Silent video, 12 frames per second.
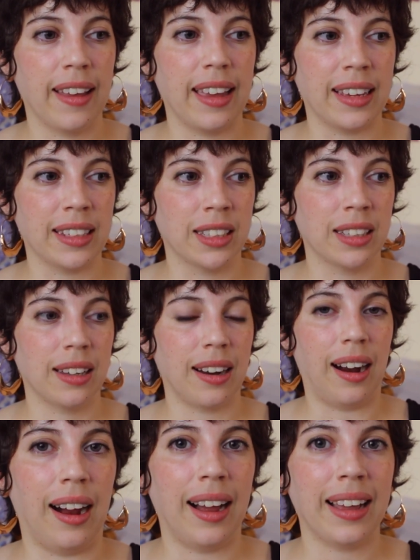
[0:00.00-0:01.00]
is
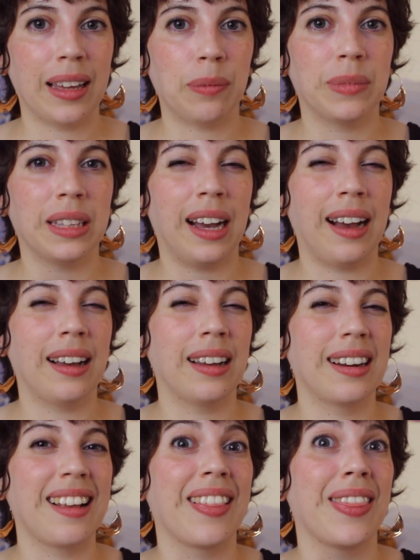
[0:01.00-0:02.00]
I am not
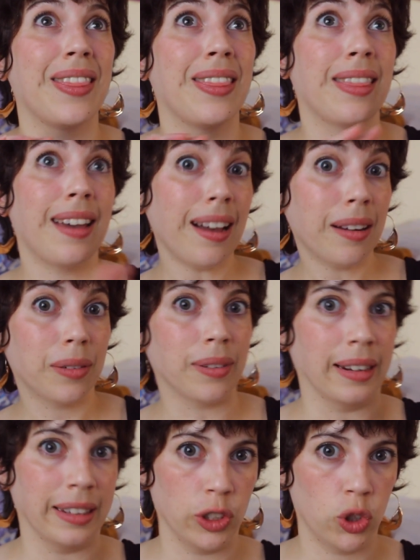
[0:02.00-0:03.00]
that
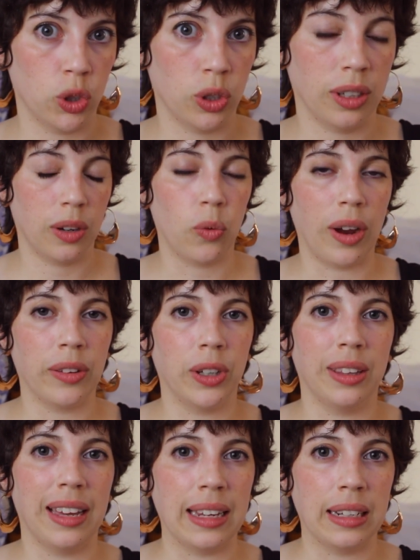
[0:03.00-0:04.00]
rich, rather
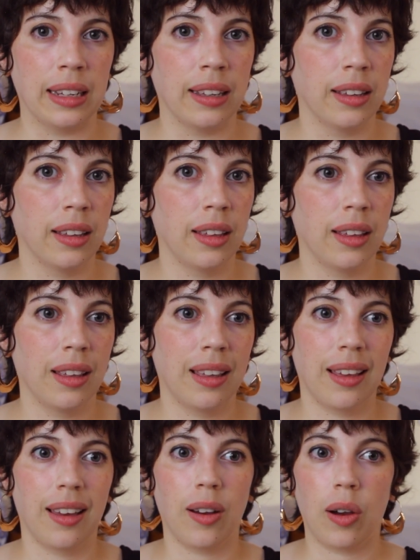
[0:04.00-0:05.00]
than
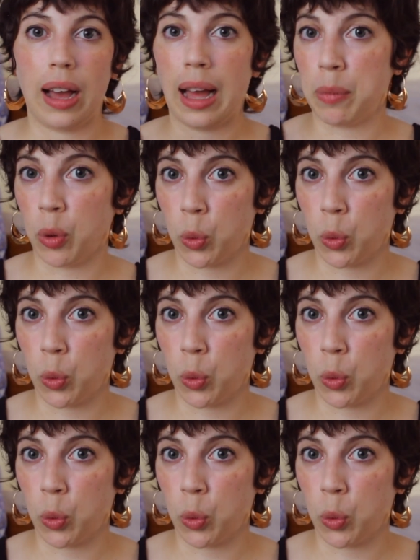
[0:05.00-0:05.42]
I'm a